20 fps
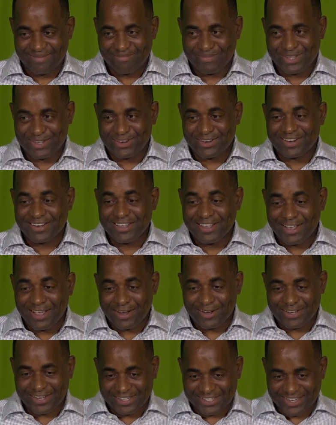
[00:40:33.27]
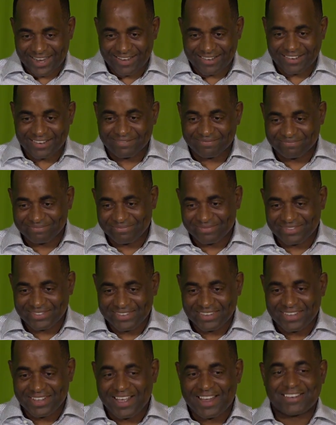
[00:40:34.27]
beyond legal understanding
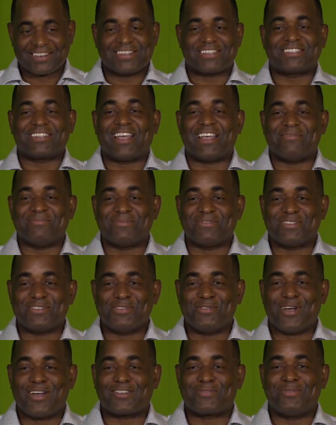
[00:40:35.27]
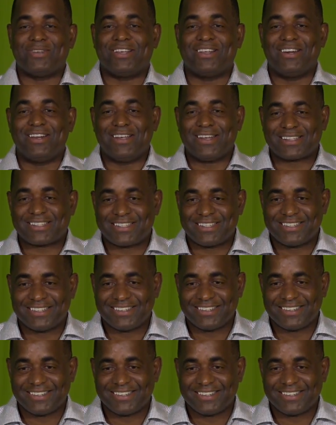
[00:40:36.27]
at this time. You have to be alert.